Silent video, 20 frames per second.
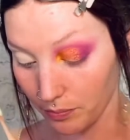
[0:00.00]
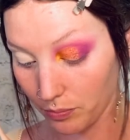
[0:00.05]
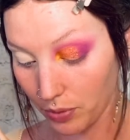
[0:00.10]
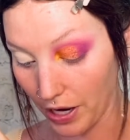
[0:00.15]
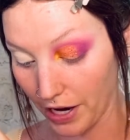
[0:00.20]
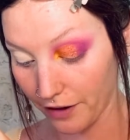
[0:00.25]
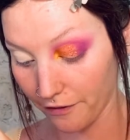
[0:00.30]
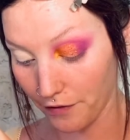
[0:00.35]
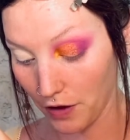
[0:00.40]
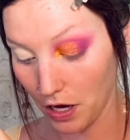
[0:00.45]

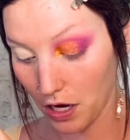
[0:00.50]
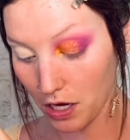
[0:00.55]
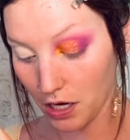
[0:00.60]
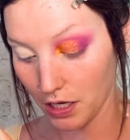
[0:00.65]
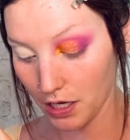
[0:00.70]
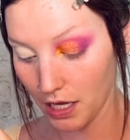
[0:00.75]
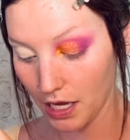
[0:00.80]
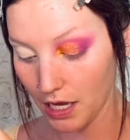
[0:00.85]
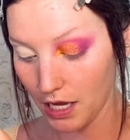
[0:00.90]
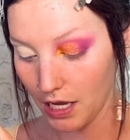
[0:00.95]
brain
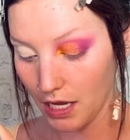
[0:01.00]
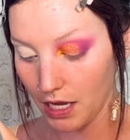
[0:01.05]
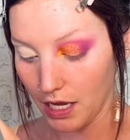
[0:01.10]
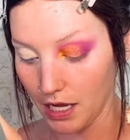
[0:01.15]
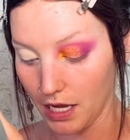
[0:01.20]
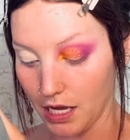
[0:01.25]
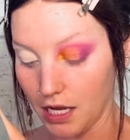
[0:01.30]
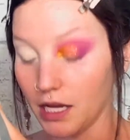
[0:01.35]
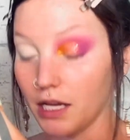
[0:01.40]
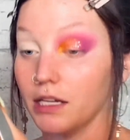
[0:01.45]
fog,
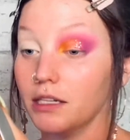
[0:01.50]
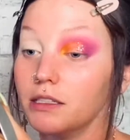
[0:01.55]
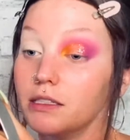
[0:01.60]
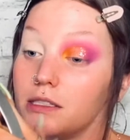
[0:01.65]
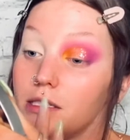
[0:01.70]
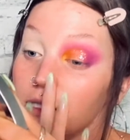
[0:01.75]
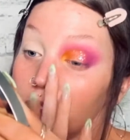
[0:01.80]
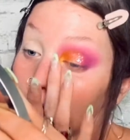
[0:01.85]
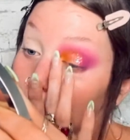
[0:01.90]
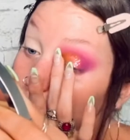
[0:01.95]
and
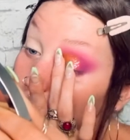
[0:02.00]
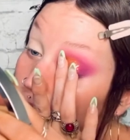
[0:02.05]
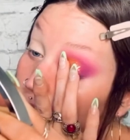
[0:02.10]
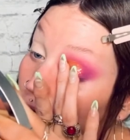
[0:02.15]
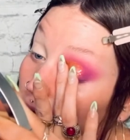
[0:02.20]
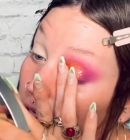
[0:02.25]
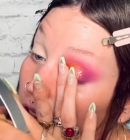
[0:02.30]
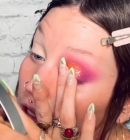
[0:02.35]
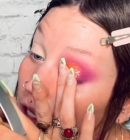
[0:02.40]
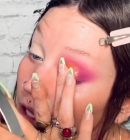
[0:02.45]
there's not
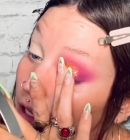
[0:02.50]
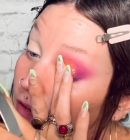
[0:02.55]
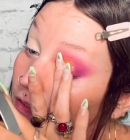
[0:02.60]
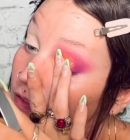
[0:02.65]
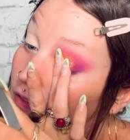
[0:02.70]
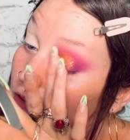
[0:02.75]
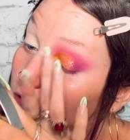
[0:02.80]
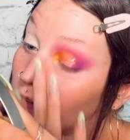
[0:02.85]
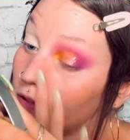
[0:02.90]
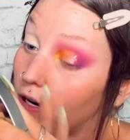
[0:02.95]
a lot of
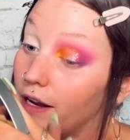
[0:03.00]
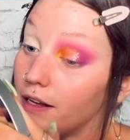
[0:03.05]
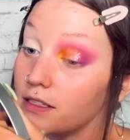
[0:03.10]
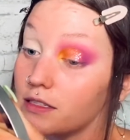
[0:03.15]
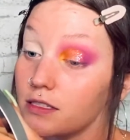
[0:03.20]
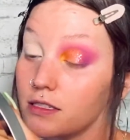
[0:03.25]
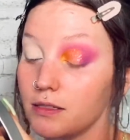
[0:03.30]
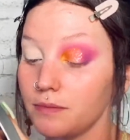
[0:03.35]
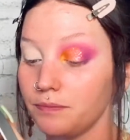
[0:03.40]
stress